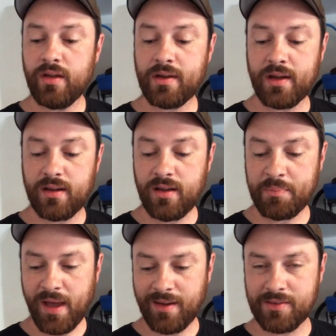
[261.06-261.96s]
I got a
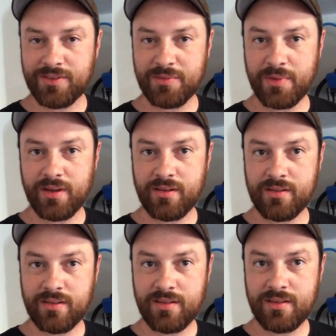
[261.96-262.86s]
package in the mail.
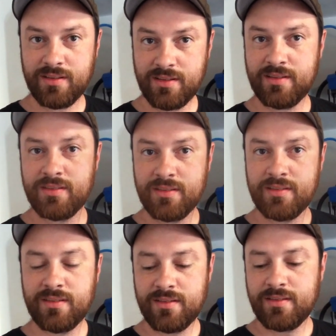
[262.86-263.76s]

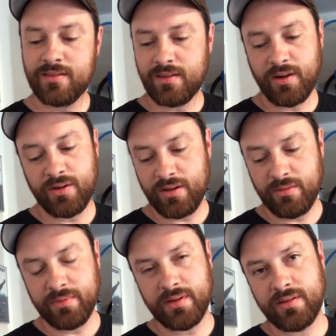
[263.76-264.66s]
I already
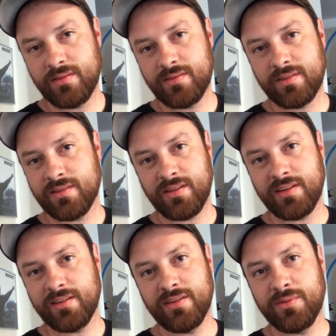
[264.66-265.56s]
opened it because I
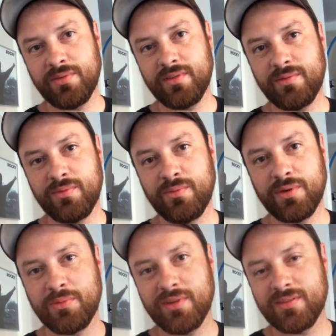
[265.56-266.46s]
didn't know
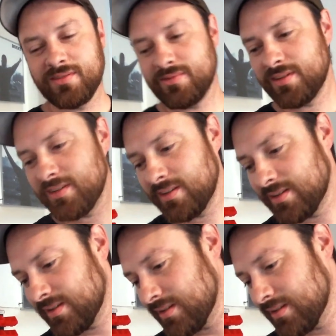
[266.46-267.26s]
what it was really.